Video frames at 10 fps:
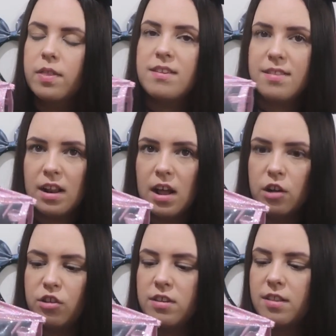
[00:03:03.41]
This is the
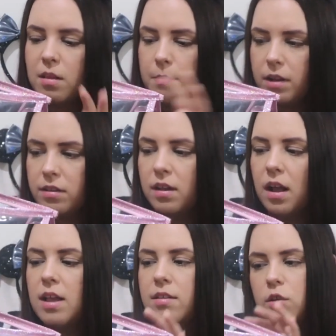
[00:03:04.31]
largest, there's a middle
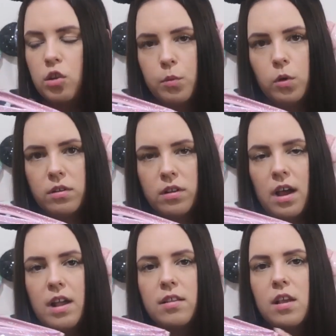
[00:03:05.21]
size and a smaller
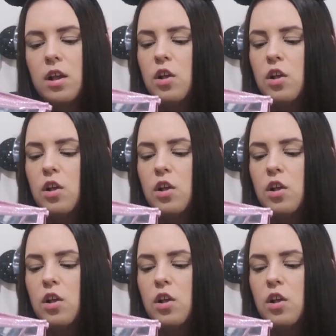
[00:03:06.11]
size.